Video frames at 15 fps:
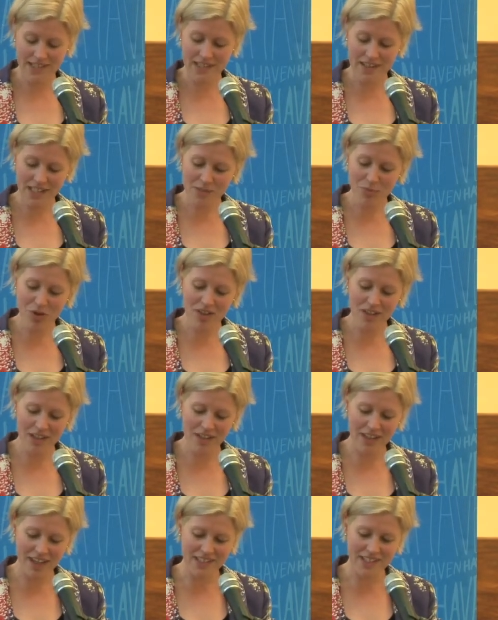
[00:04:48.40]
it's at this point that
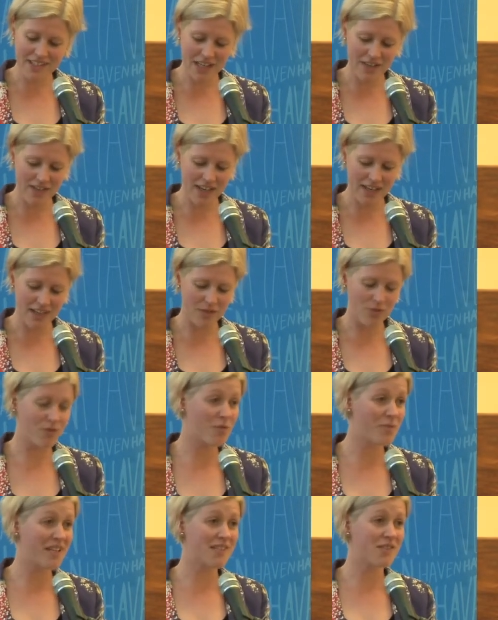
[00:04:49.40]
I'd like to deviate a little
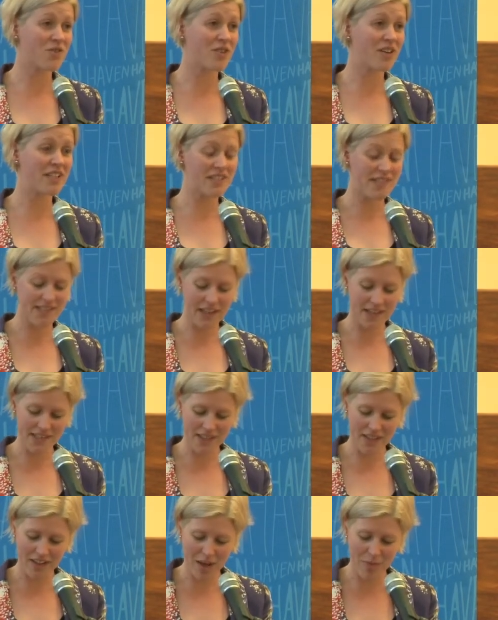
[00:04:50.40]
from our story and discuss
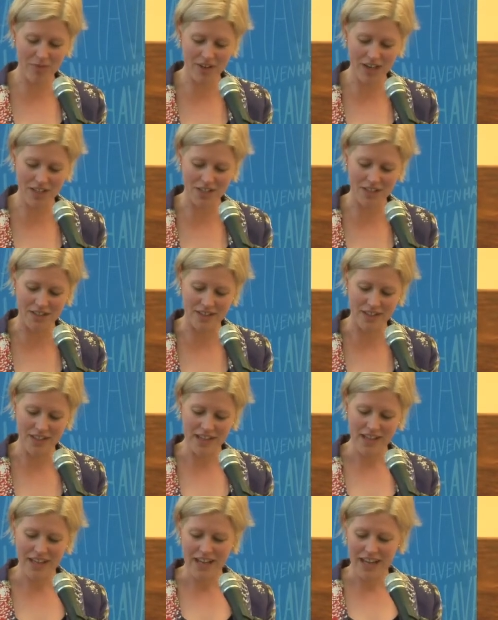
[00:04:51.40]
collaboration,
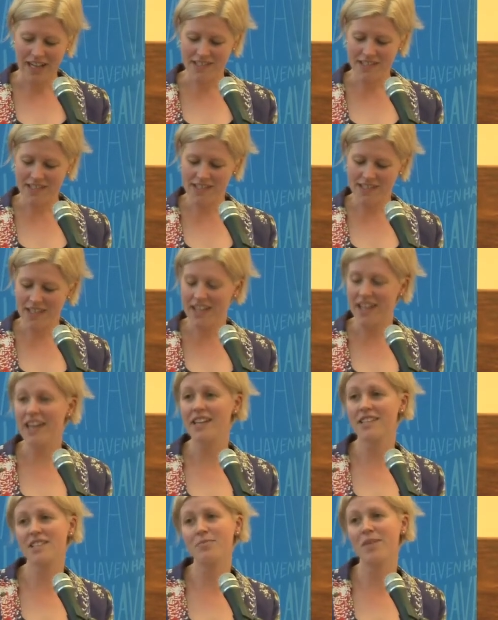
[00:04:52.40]
as this is the
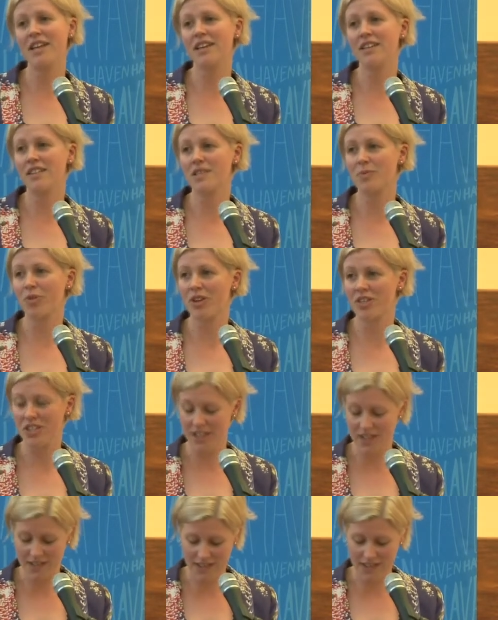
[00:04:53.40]
key to making this project a